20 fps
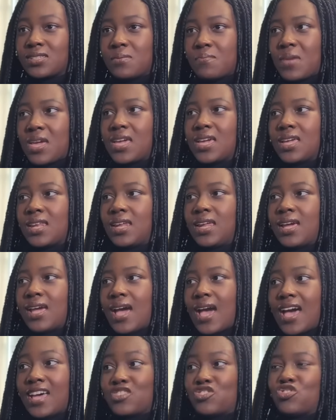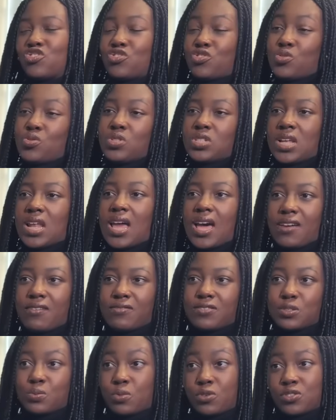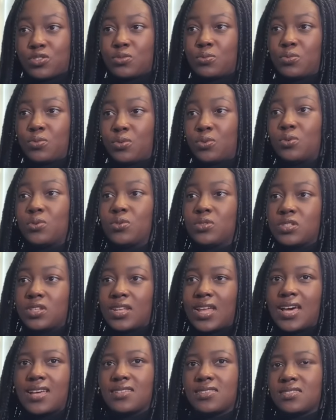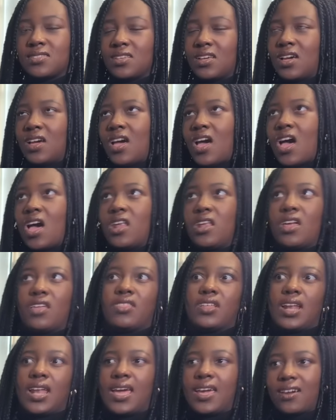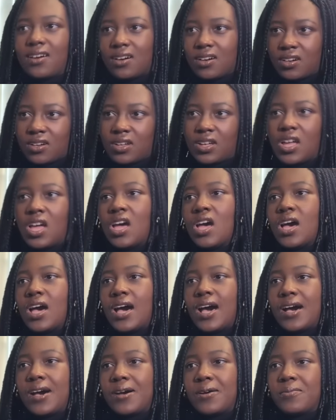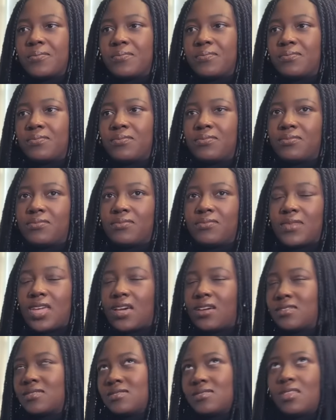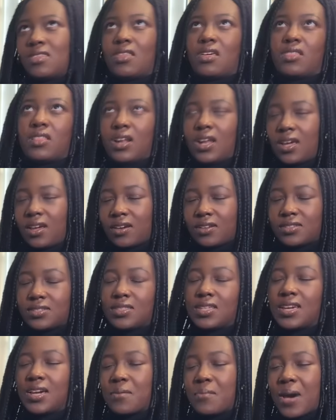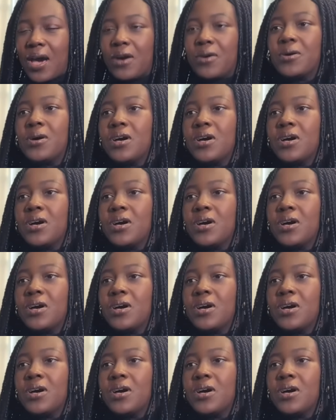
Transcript: and making it as true to life as possible. So that's another layer. Just another layer to think about.